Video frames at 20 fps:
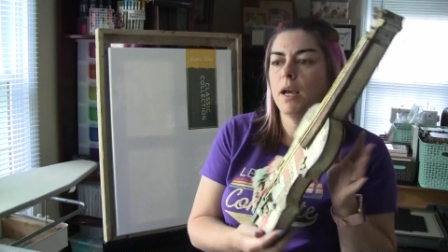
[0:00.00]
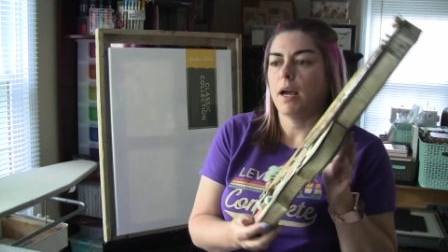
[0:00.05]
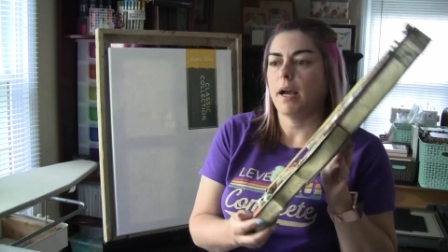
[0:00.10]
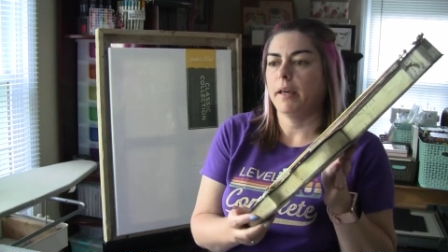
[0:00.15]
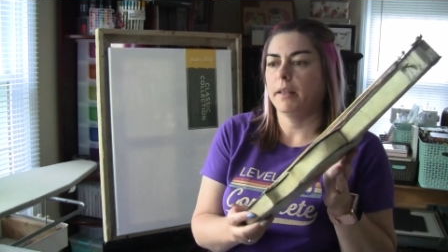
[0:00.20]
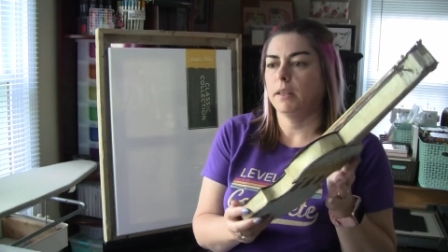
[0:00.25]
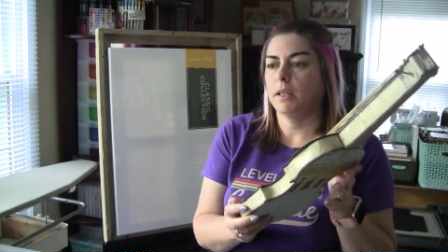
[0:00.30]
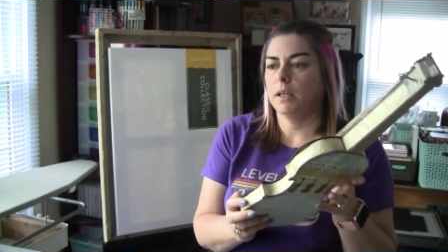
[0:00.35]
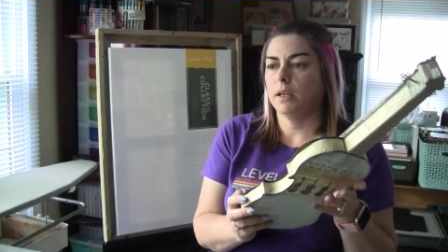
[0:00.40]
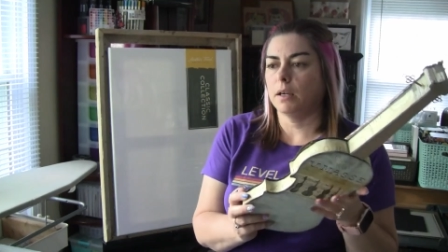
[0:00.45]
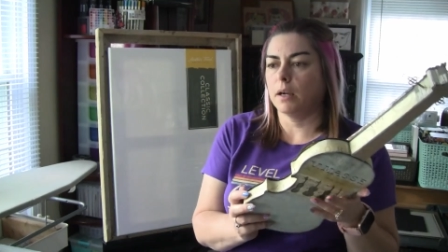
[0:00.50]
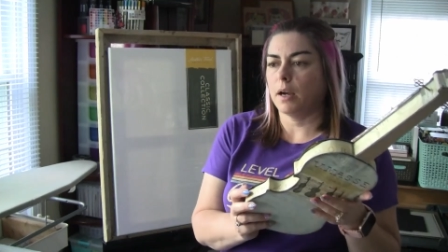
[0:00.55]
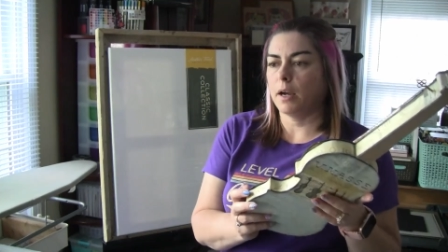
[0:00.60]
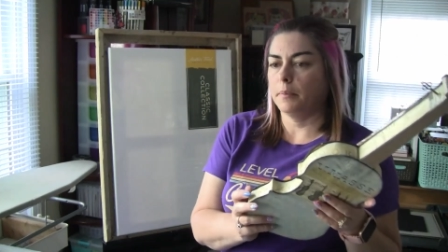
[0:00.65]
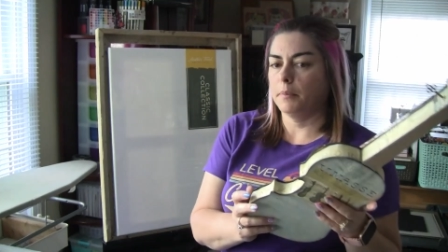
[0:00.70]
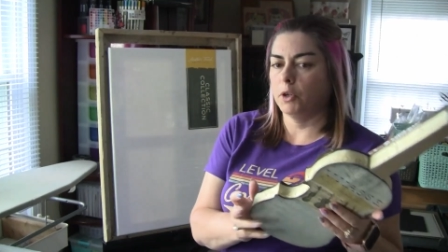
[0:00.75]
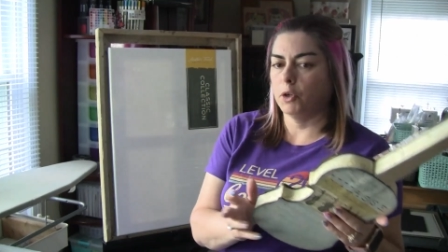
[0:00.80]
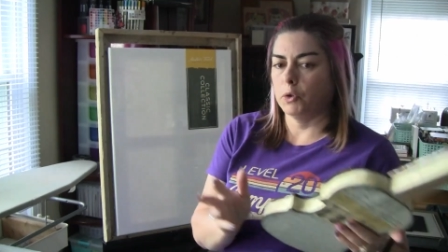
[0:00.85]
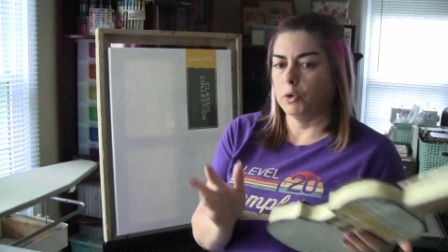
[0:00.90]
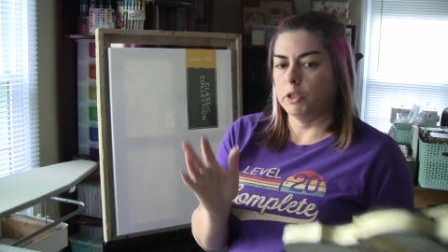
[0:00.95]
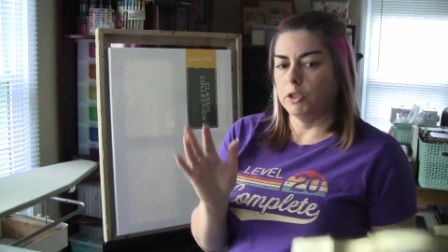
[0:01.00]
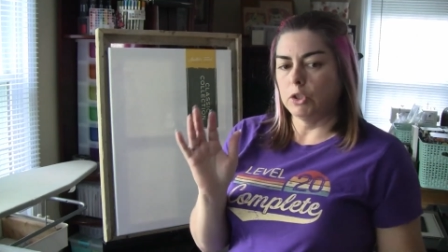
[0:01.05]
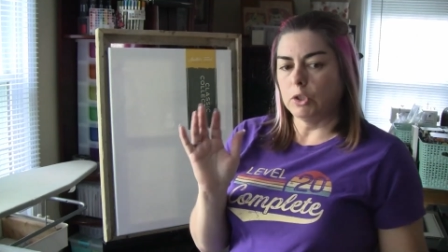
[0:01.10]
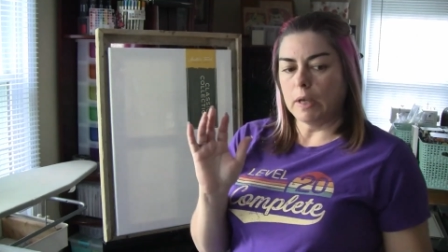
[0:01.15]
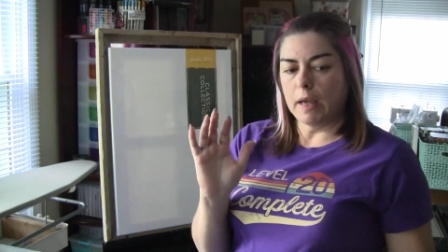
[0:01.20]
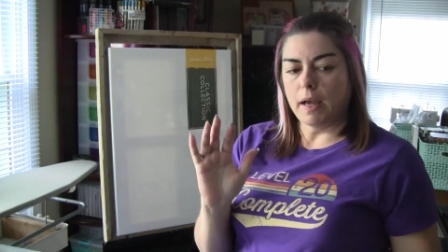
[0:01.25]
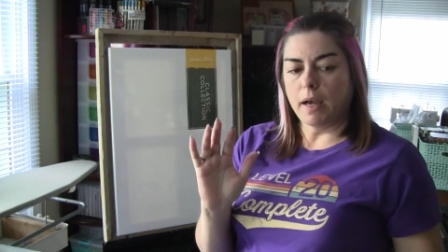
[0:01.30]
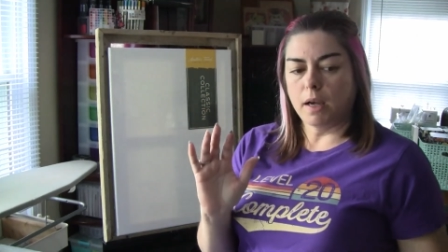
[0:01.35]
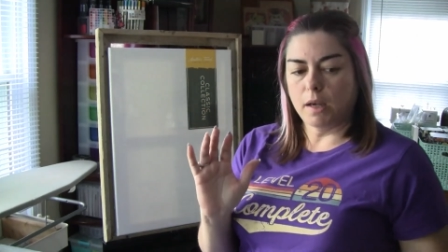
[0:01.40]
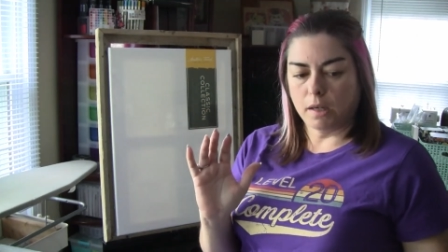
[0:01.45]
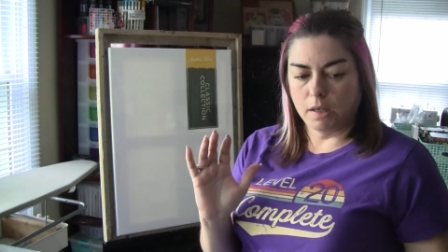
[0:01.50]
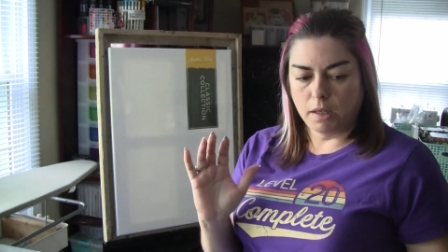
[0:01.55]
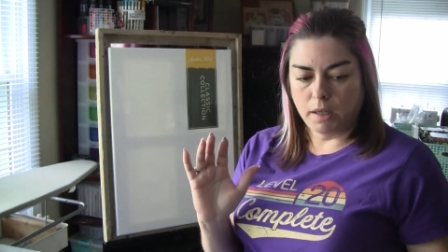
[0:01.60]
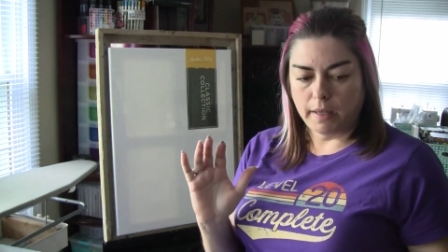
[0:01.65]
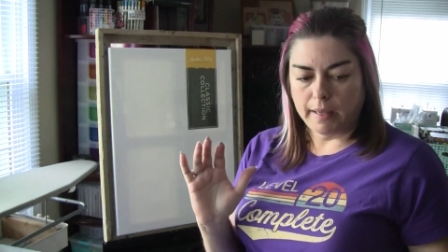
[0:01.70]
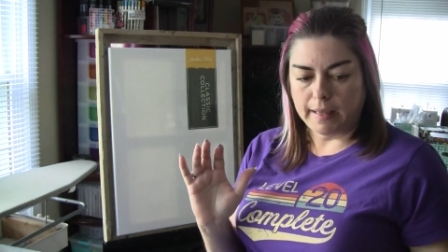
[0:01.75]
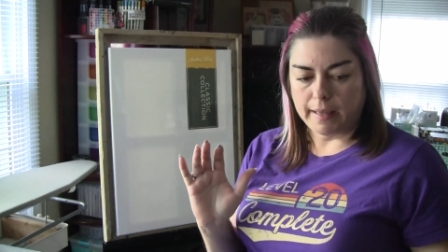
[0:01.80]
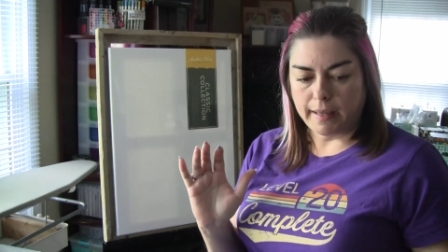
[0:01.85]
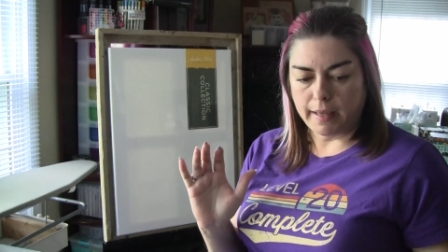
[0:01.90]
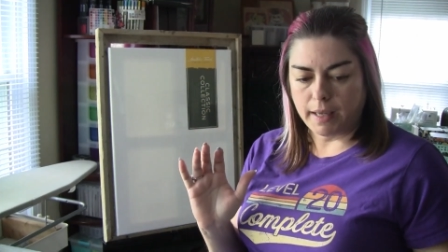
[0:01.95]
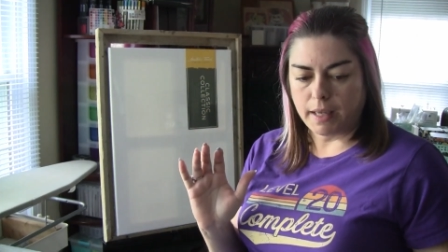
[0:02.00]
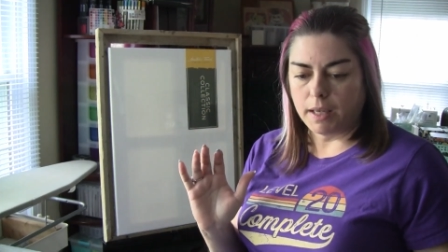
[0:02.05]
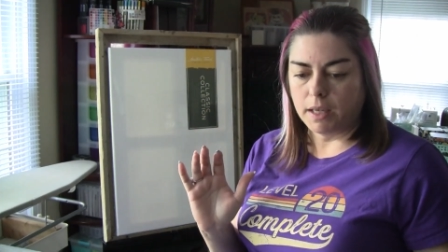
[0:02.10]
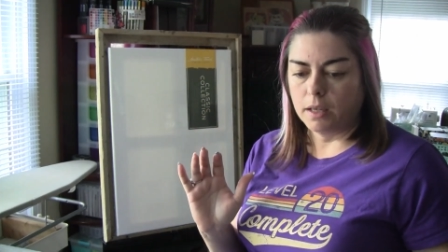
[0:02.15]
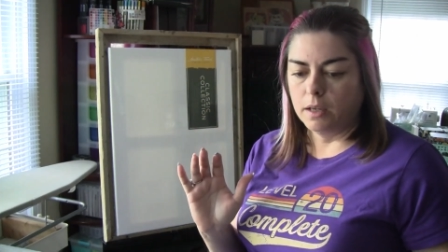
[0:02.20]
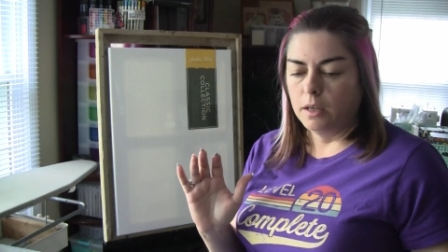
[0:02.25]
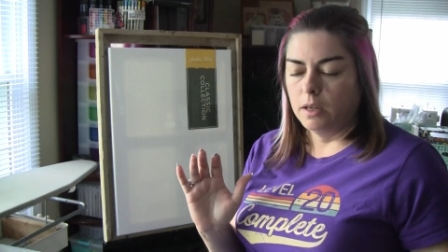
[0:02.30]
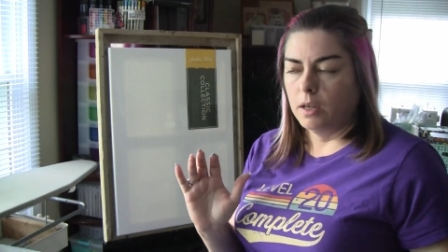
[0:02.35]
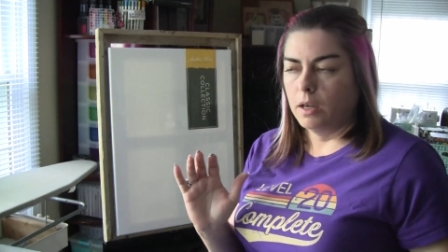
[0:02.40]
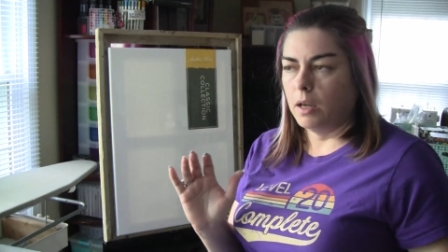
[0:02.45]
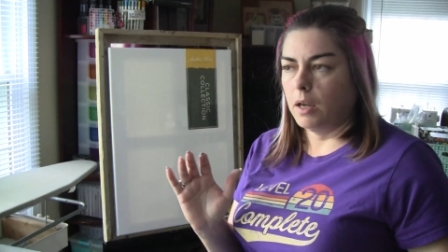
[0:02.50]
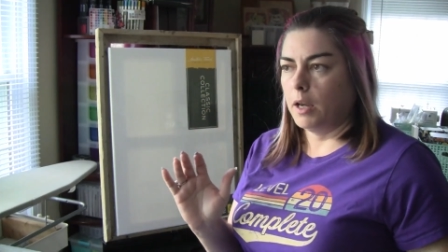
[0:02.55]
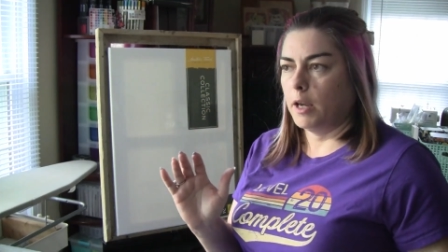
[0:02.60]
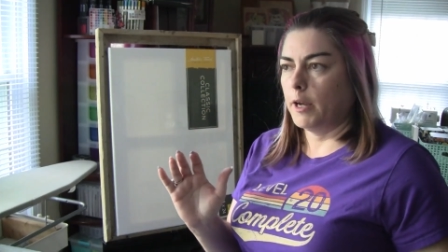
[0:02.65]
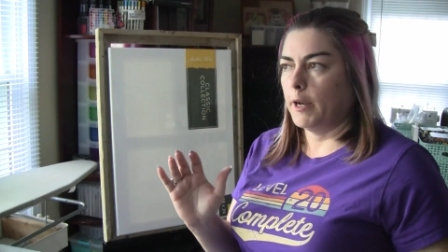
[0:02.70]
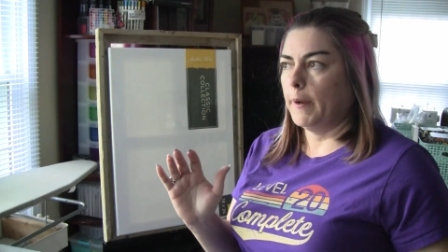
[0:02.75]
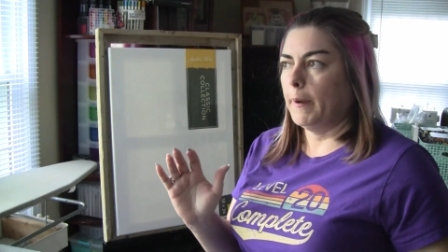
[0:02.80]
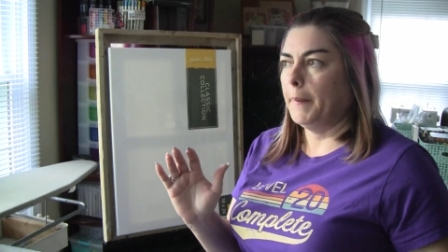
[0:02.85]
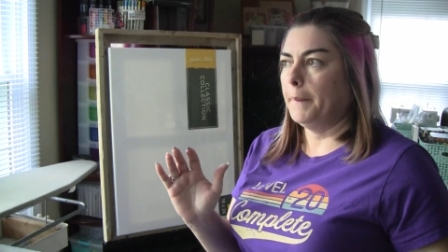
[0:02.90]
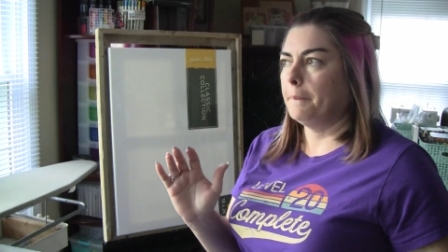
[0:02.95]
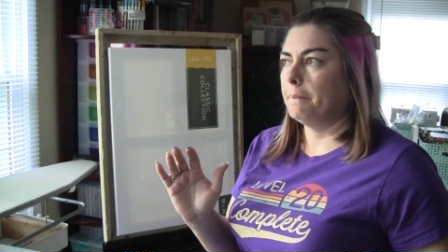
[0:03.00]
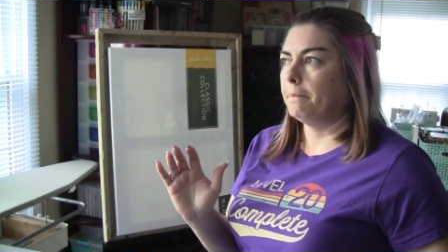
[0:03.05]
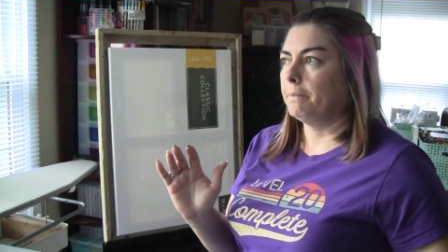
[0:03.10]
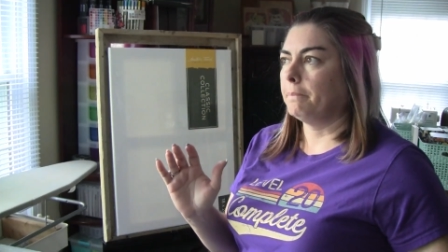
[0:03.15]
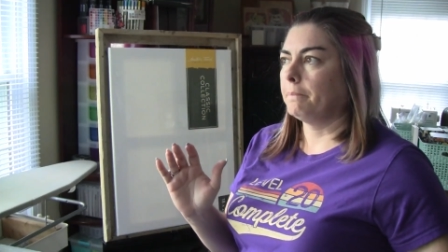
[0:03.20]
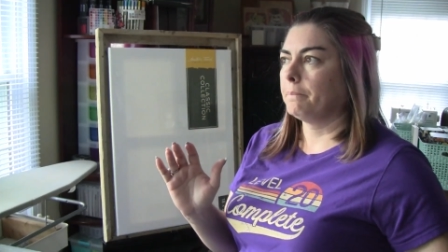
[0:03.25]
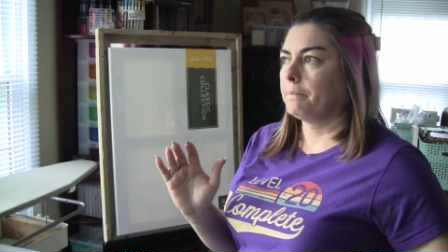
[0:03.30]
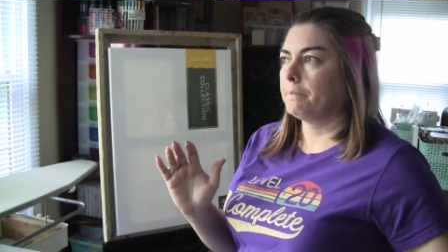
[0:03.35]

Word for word: I think I'm going to add a cardinal,